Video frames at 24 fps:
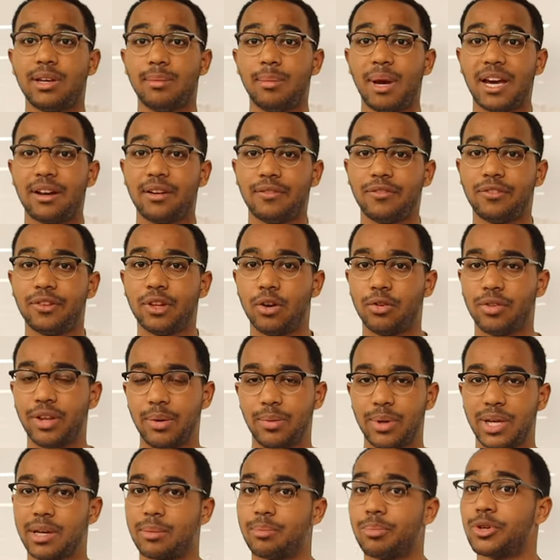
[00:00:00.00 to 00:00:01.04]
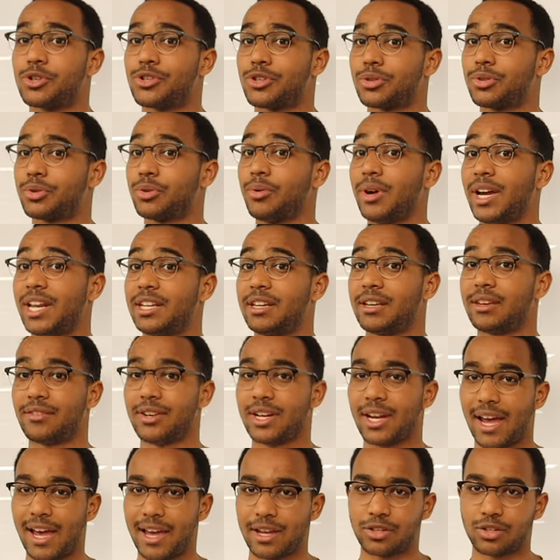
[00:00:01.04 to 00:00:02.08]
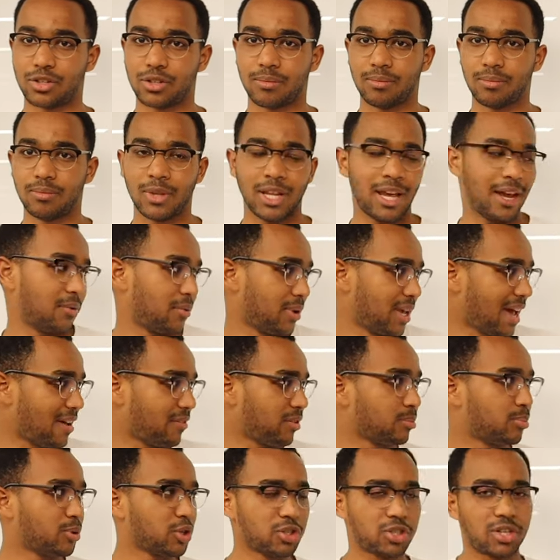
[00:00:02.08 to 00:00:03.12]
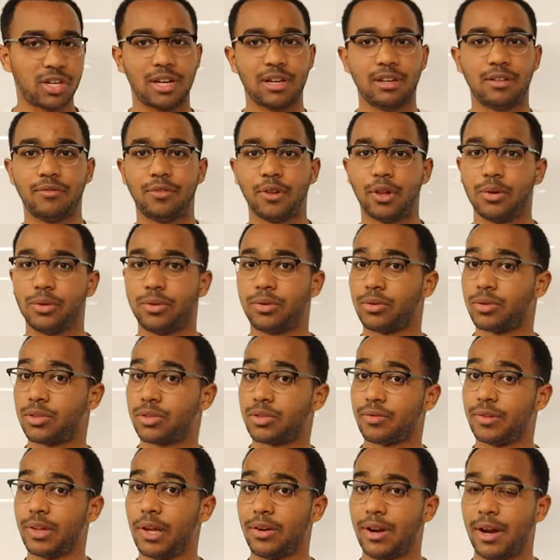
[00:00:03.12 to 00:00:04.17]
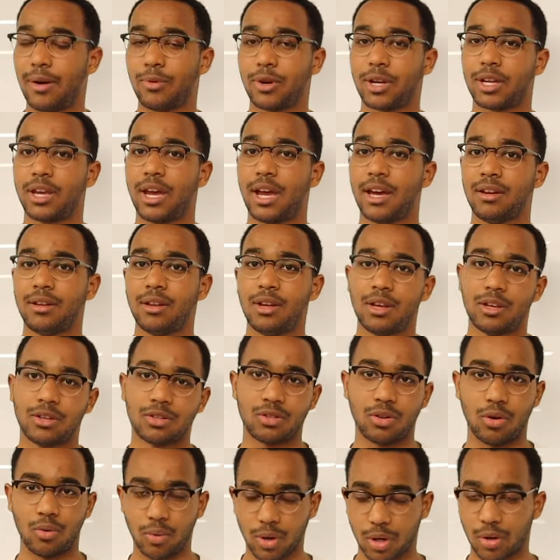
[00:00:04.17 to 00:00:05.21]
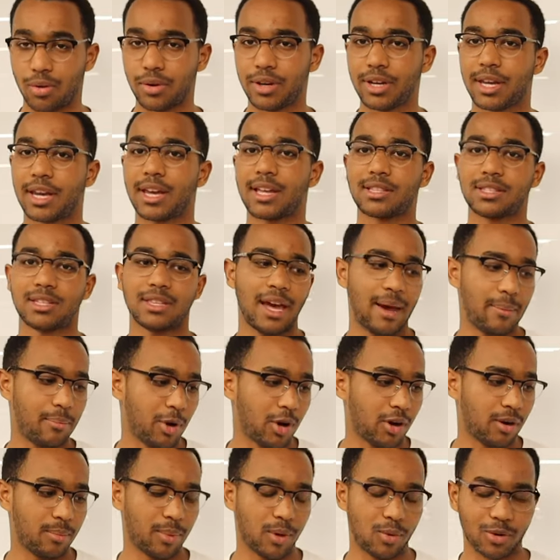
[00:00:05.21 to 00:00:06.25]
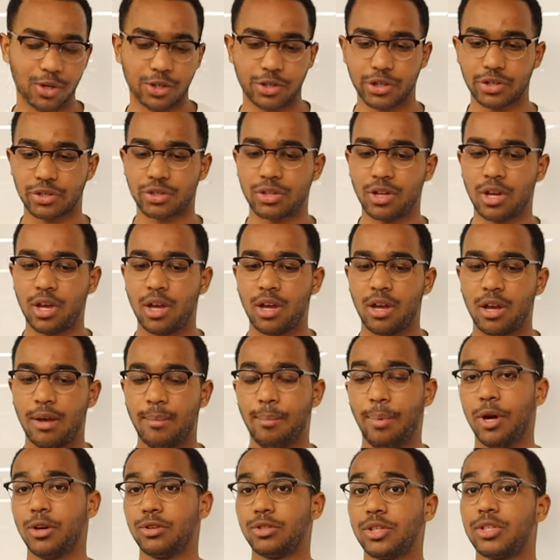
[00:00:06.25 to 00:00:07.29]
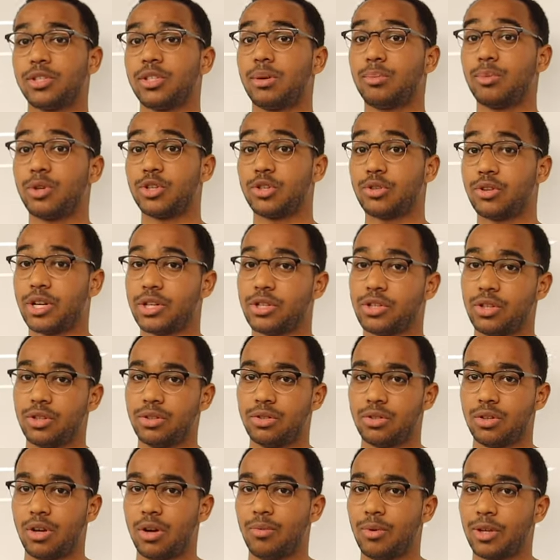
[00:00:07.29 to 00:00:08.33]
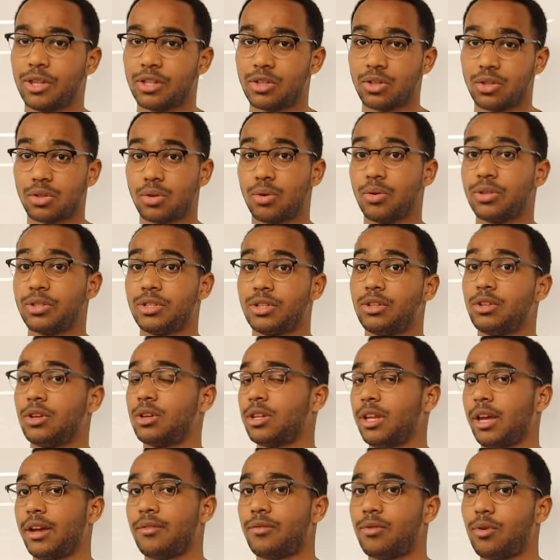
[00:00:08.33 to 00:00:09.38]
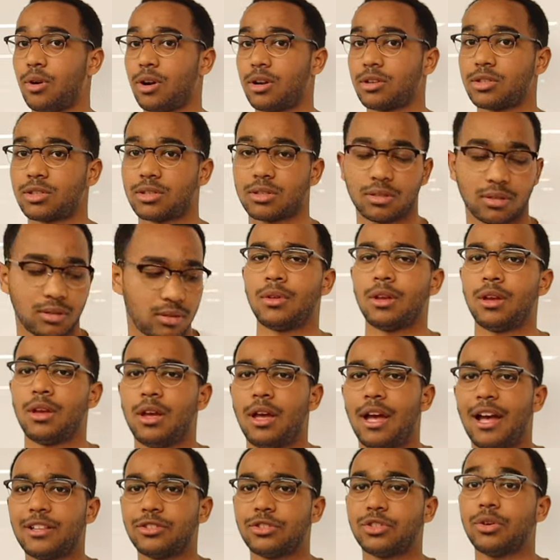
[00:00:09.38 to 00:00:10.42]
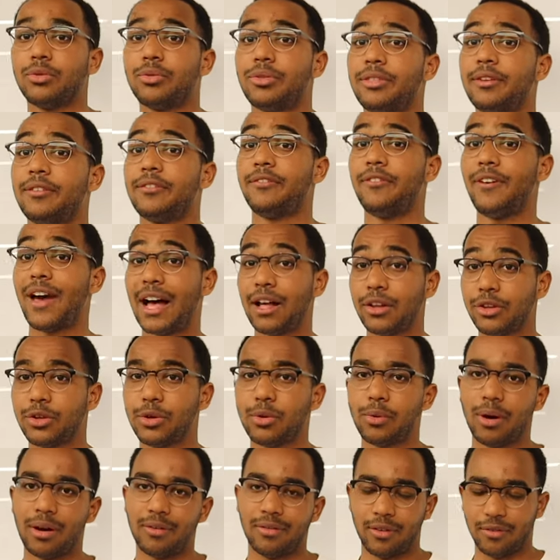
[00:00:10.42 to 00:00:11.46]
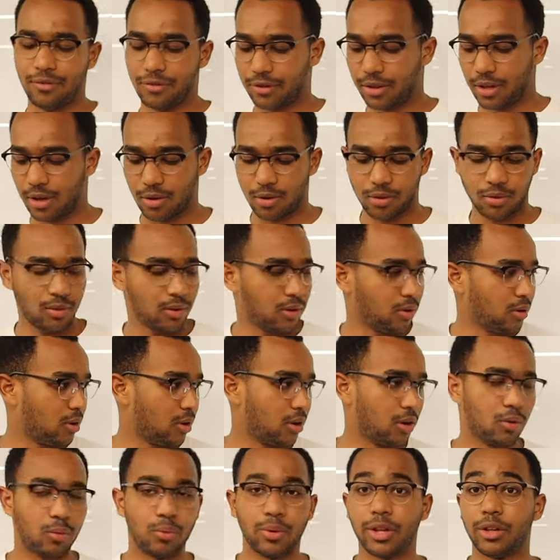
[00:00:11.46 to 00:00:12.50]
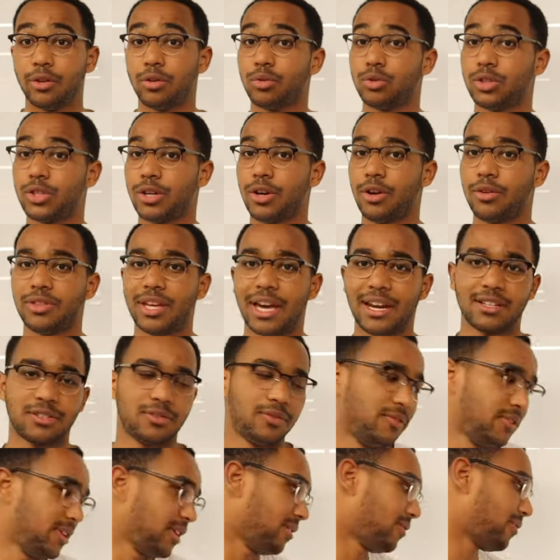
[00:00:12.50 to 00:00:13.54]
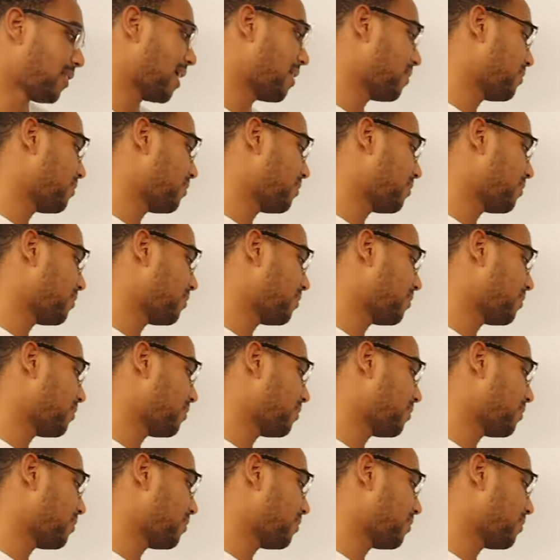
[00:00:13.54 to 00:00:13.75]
the amount of flow that we can push through any given edge. And we haven't pushed any flow through this flow network yet, so we're going to get to that part, but we're just imposing some restrictions on what this is going to look like for us. And so the value of a flow, uh, we'll denote that as V of